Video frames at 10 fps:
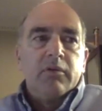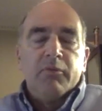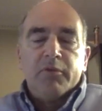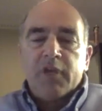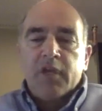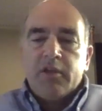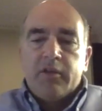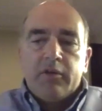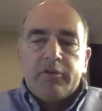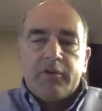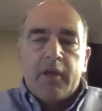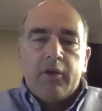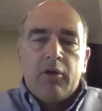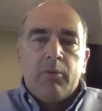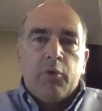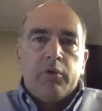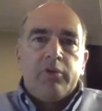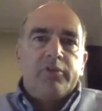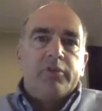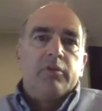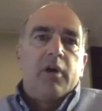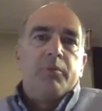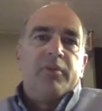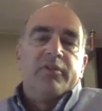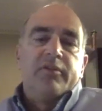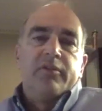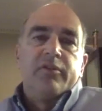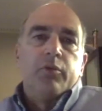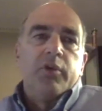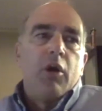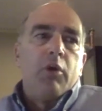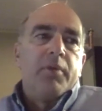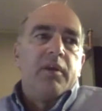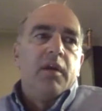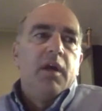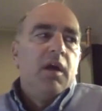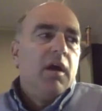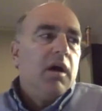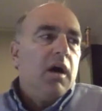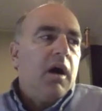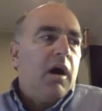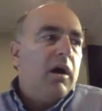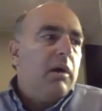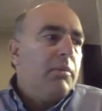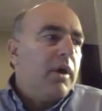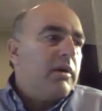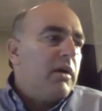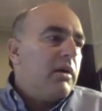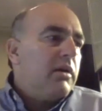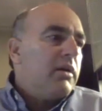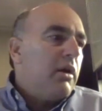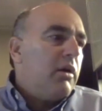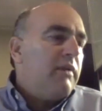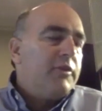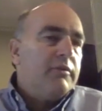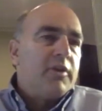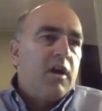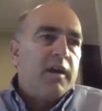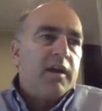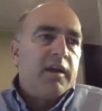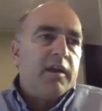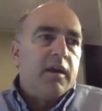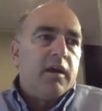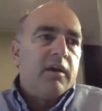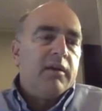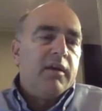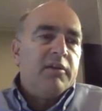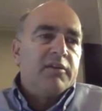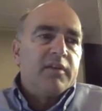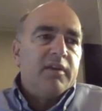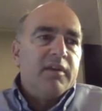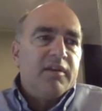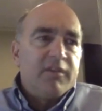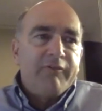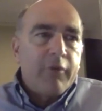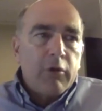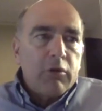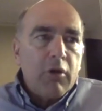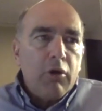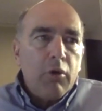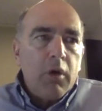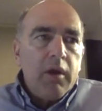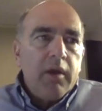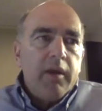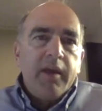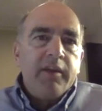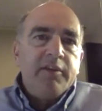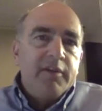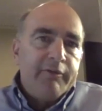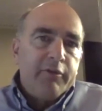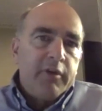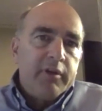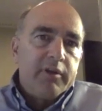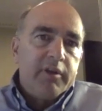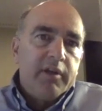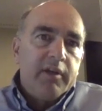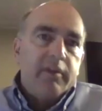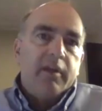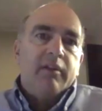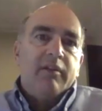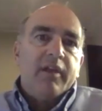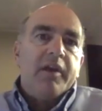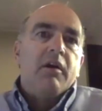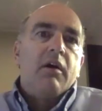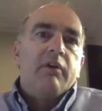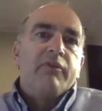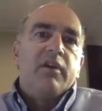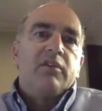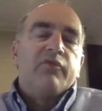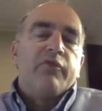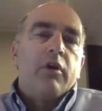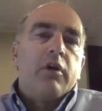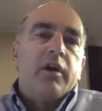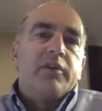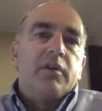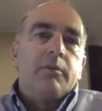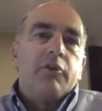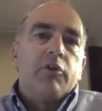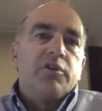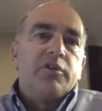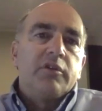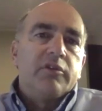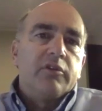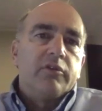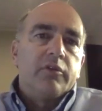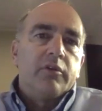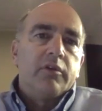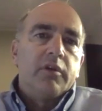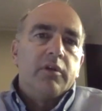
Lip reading: changing their stay-at-home orders to allow businesses to reopen. But you know, if you've got is a furlough any different than a layoff as far as immigration is concerned?